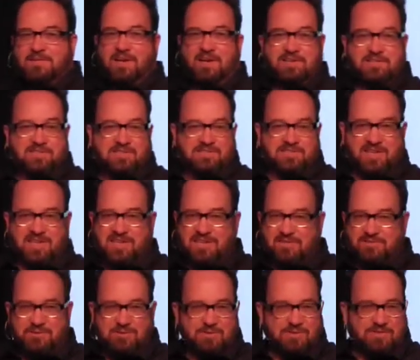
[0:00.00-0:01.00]
God
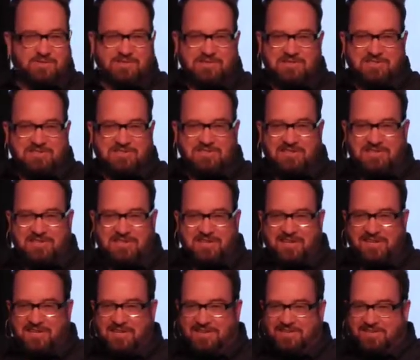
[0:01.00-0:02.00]
save whoever just said,
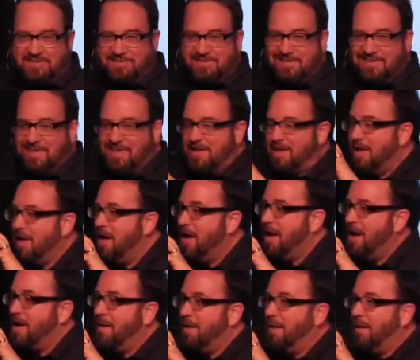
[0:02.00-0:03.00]
yeah.
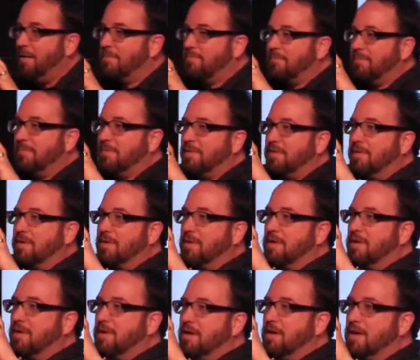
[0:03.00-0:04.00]
Um,
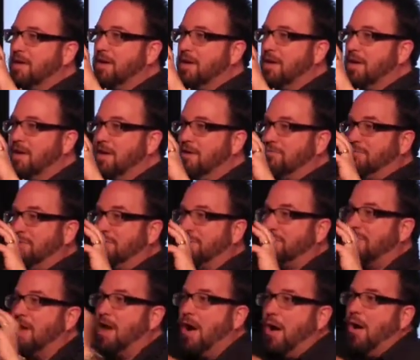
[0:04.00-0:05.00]
if we
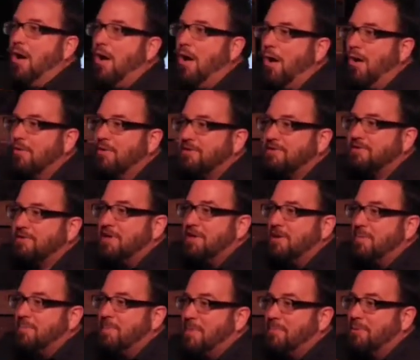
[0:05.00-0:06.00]
say all the
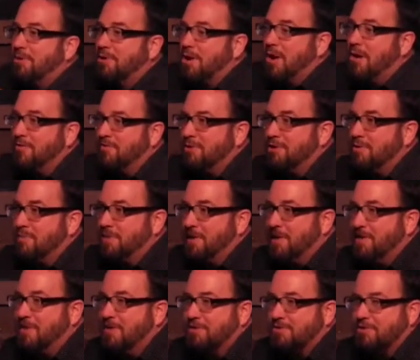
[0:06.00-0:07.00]
single people go over, you
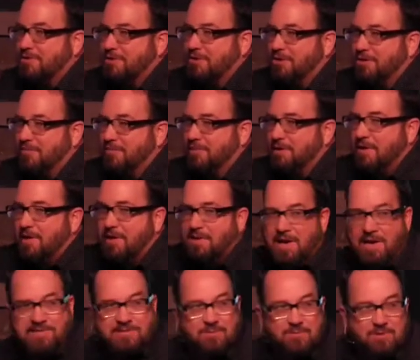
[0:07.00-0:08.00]
be in this group,
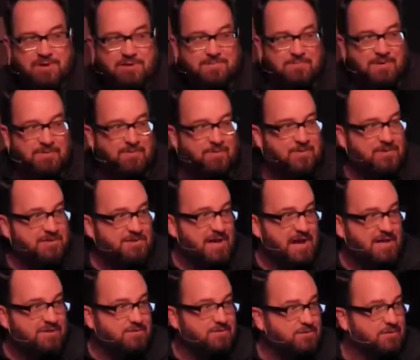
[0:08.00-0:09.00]
that's a recipe for
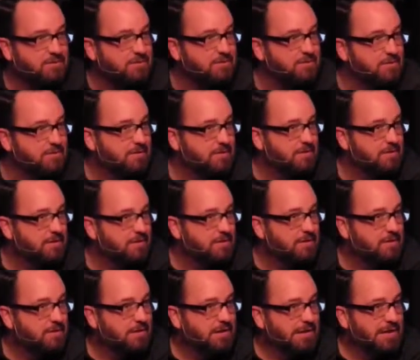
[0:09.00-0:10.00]
disaster.
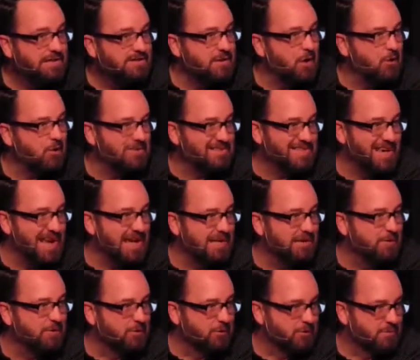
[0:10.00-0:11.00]
That's called a
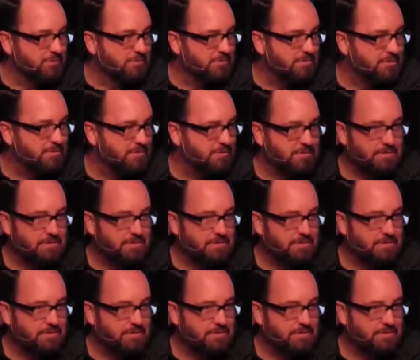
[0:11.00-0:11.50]
dating group.